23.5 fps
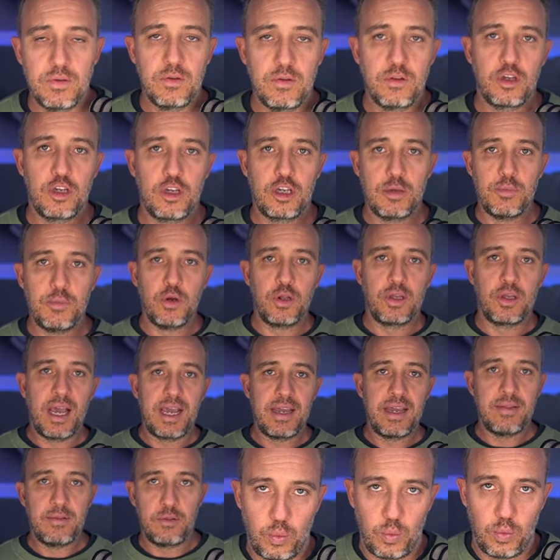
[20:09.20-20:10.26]

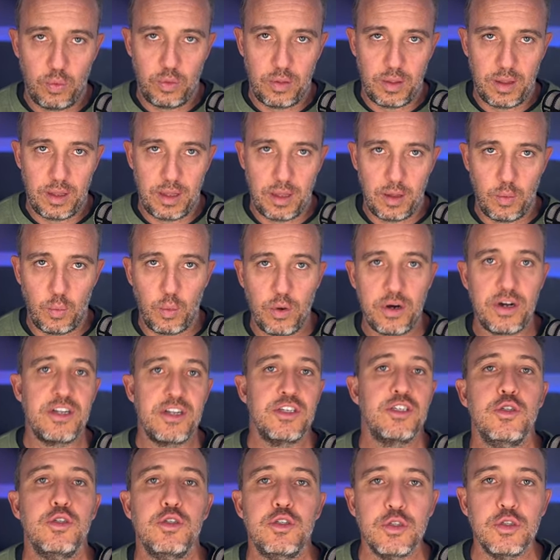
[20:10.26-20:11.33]
communicate the, uh, what it is
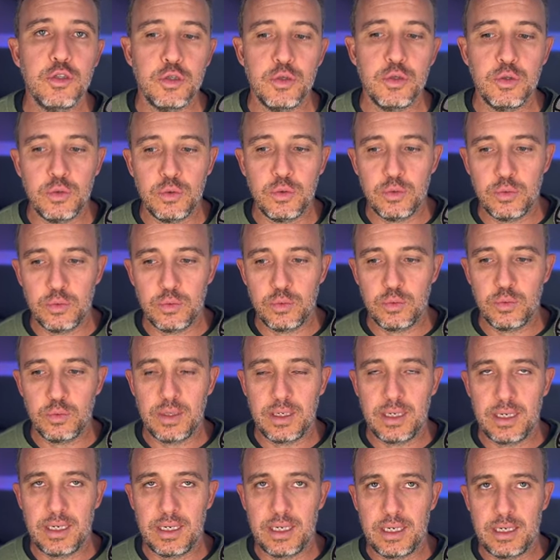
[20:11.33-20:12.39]
you do.
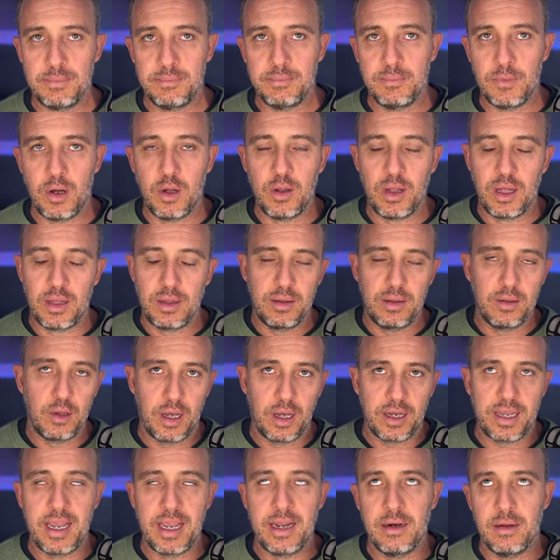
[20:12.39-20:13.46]
Um, look,
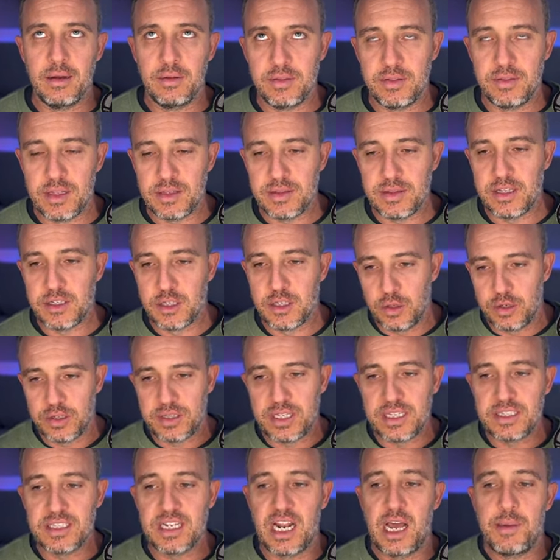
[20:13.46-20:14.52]
again, there's a lot of
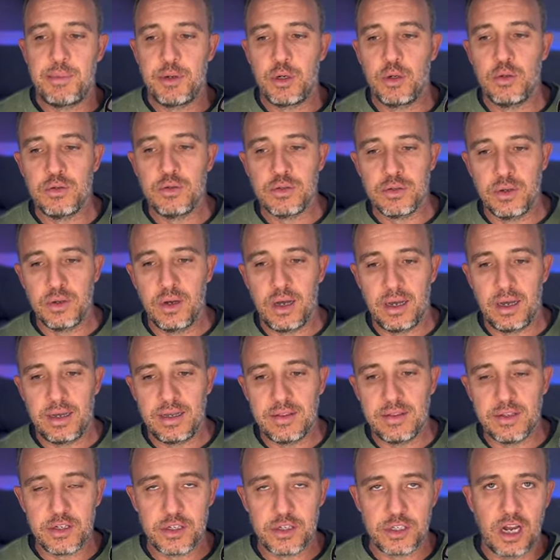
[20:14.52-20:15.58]
things that happen on uh, in
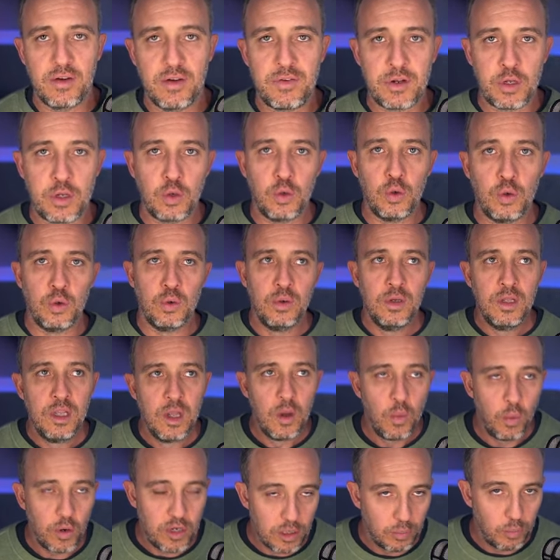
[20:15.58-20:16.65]
the discovery call,
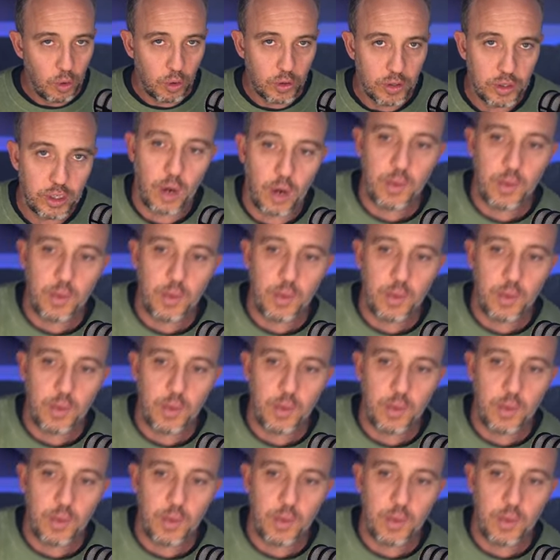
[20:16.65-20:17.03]
which I'm not going to go